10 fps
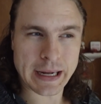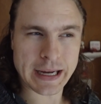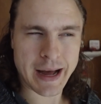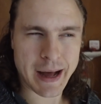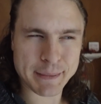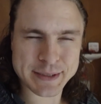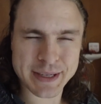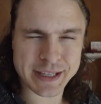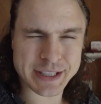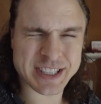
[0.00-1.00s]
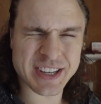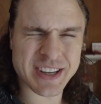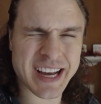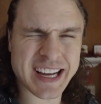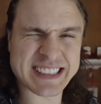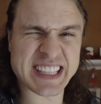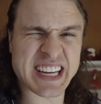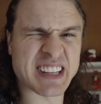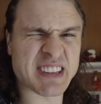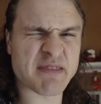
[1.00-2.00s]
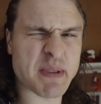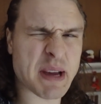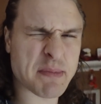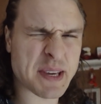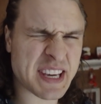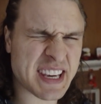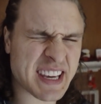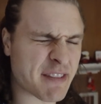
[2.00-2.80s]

a cup so I could show you guys the color of my pee.